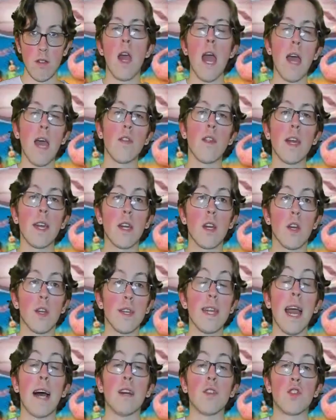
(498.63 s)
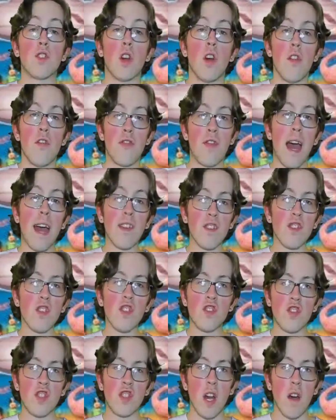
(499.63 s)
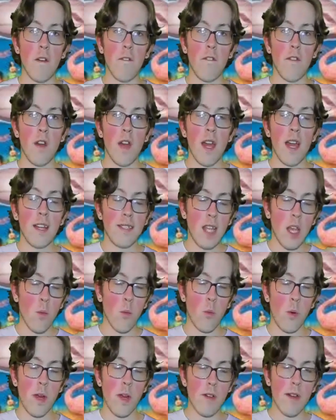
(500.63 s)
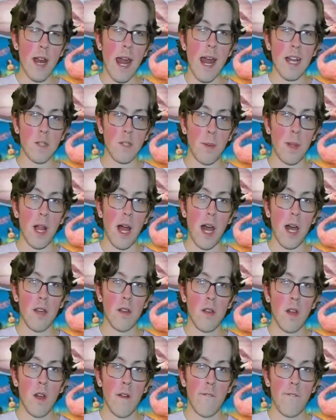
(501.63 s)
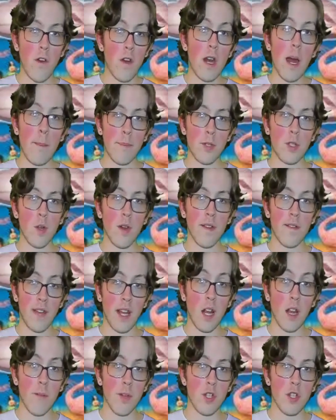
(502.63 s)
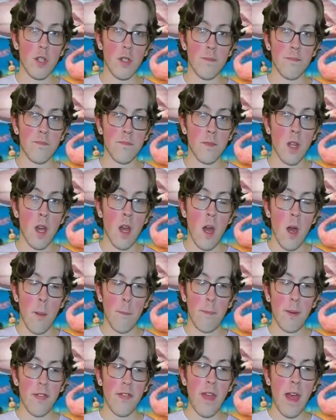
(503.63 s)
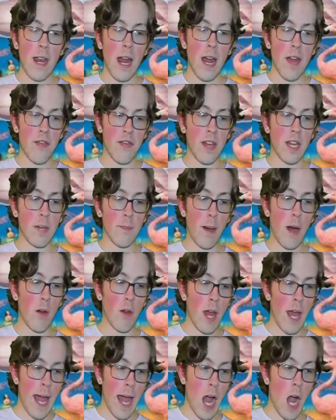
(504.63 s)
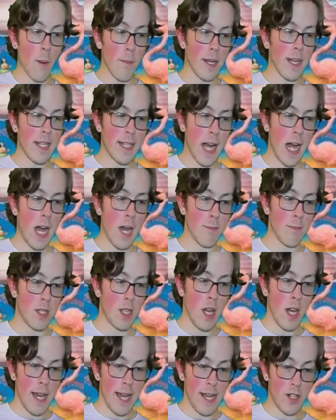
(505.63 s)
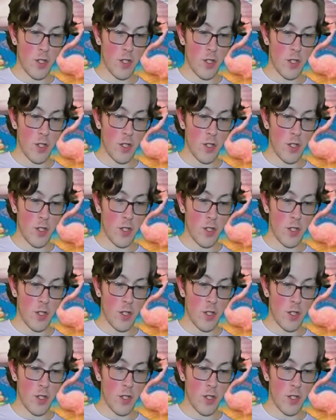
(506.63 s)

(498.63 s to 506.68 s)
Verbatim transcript: And, like, yes, that in itself is a weird ass plot for an episode of television. But then I think about how many times it